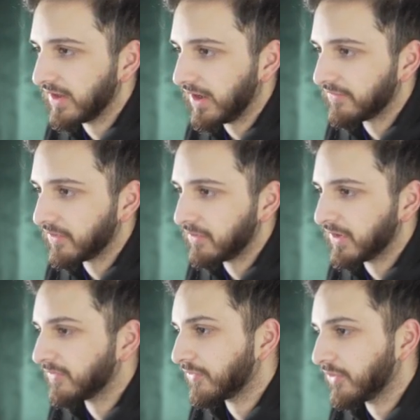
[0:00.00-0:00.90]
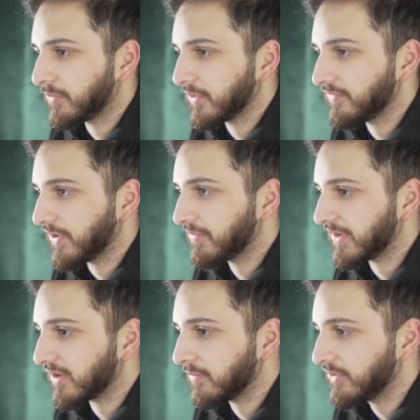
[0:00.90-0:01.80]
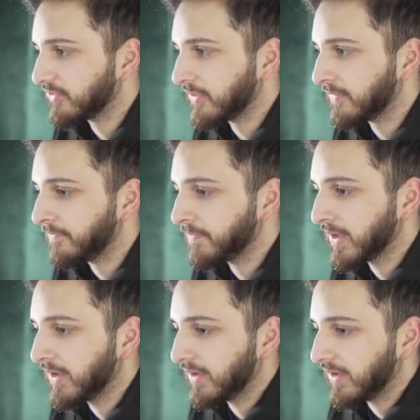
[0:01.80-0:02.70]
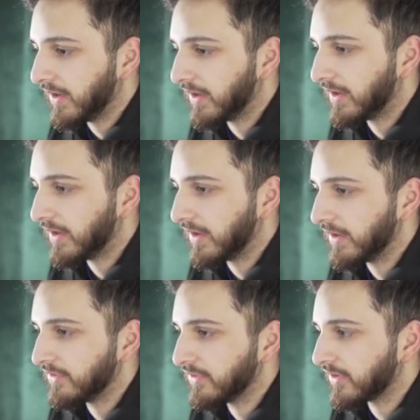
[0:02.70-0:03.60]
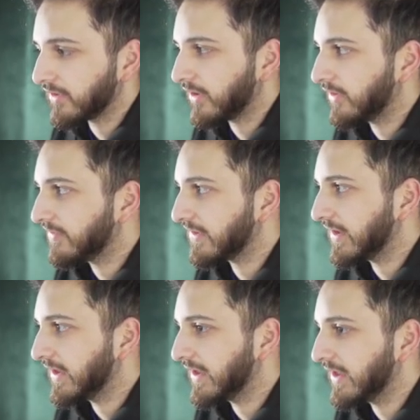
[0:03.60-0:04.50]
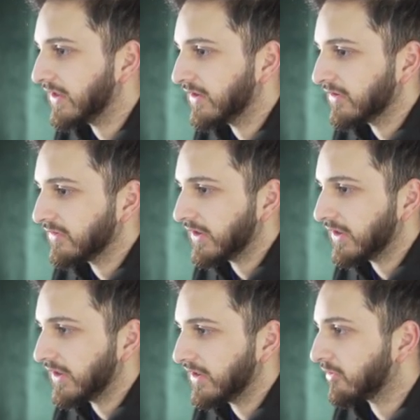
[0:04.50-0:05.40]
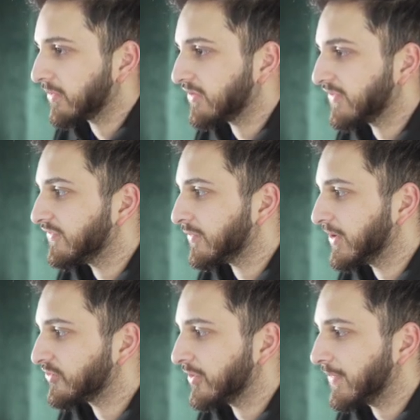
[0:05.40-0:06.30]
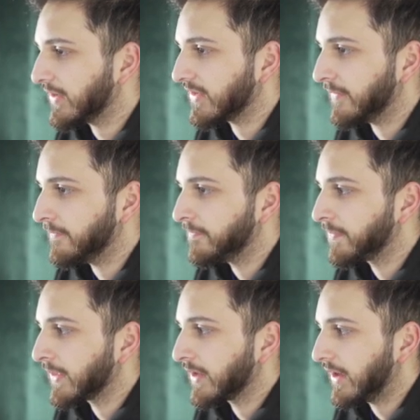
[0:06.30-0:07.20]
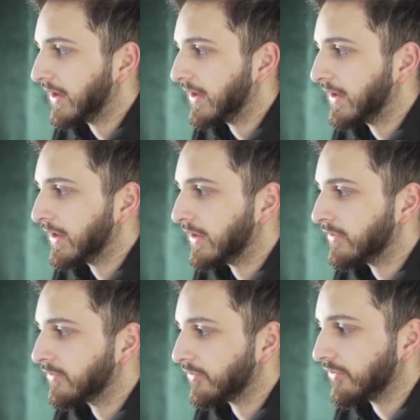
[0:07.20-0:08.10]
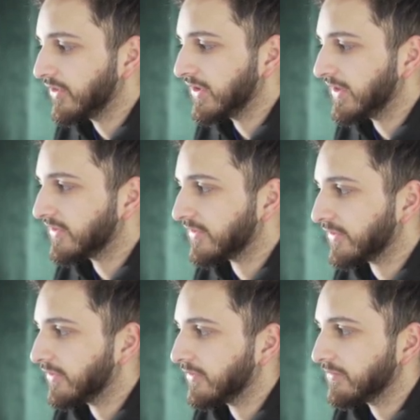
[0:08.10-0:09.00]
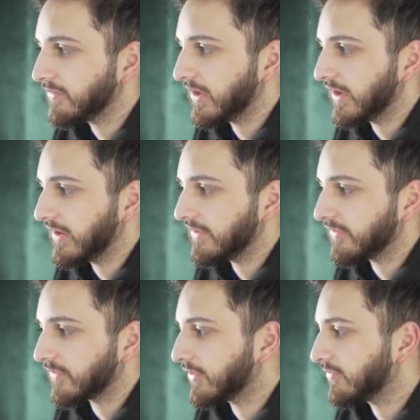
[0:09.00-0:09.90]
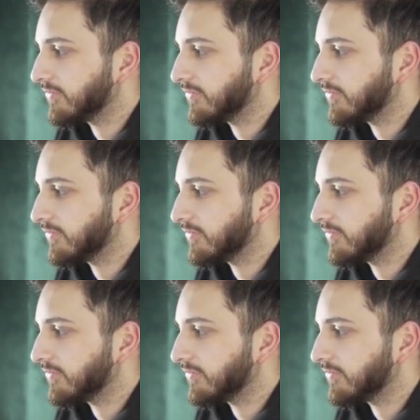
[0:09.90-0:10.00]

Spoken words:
have only a 4.5% commission, and you can kind of see a little bit of information about them. And all you need to do is, you've got